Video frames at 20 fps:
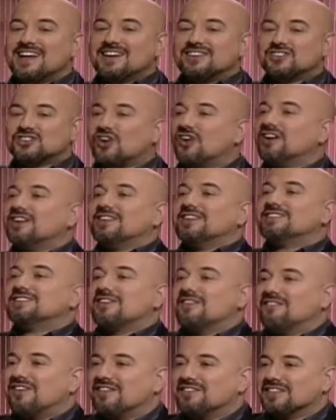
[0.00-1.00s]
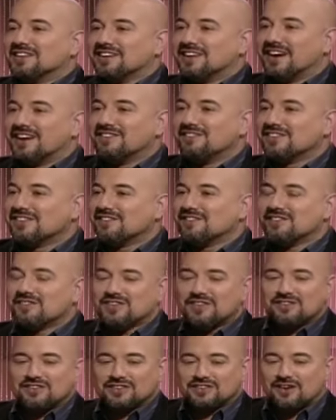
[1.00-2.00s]
Charlotte is so bubbly and nice. I mean, we
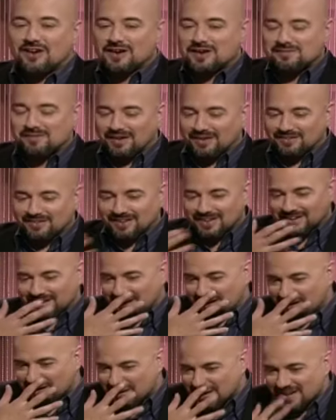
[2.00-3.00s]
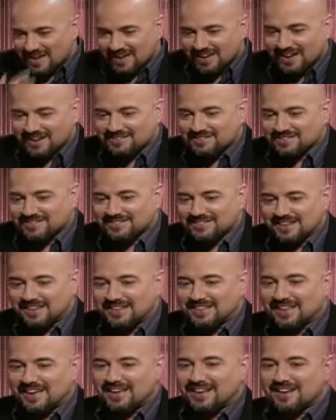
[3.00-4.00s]
were talking about. I just think
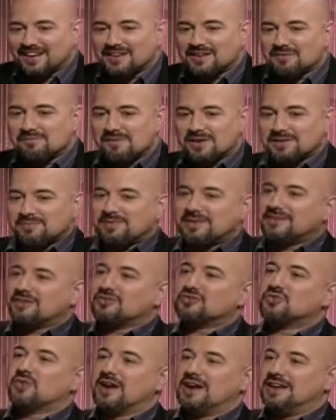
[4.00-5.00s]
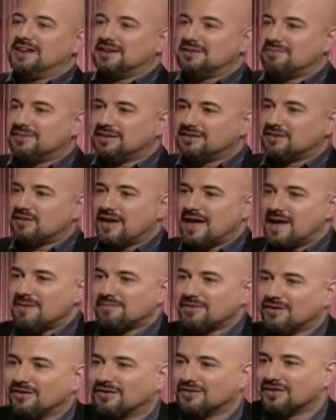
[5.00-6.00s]
that it must be so draining to be so
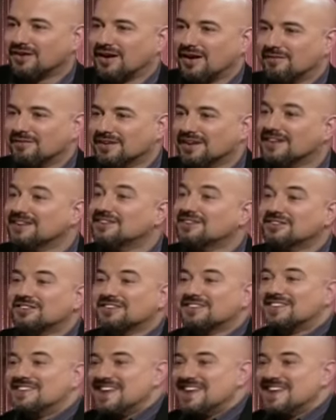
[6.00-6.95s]
happy all the time, unless you're just